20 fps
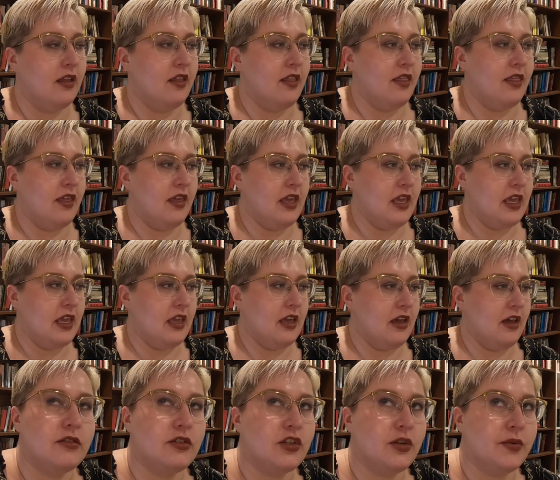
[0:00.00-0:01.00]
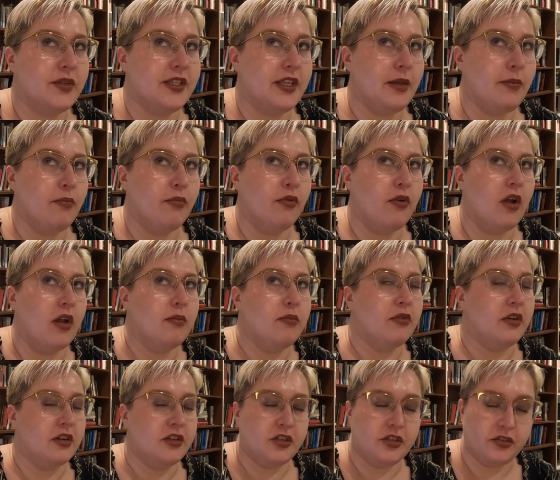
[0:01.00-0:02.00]
the, shall we say, broad
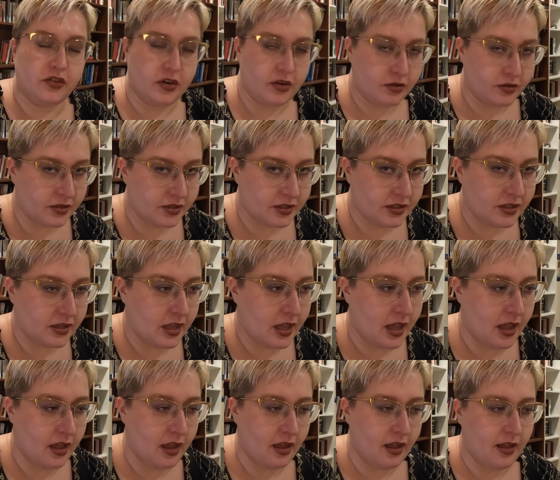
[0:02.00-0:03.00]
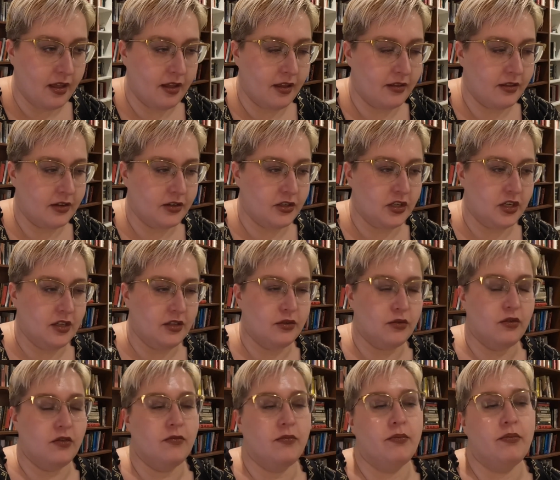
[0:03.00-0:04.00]
brushstrokes that she's
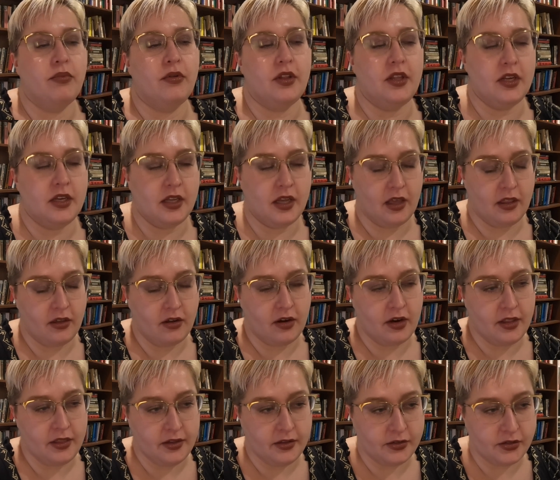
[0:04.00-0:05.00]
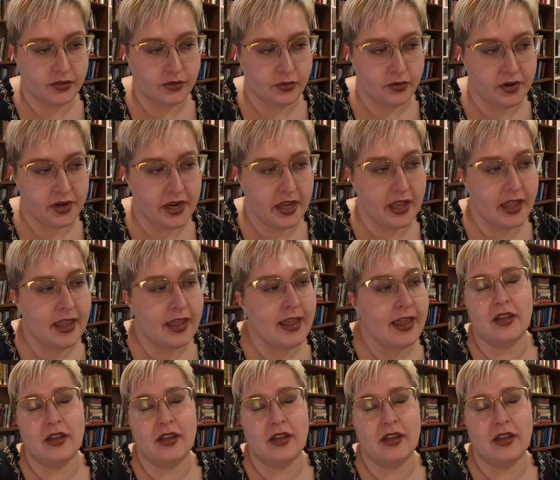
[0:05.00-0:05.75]
sort of pulling together in this story.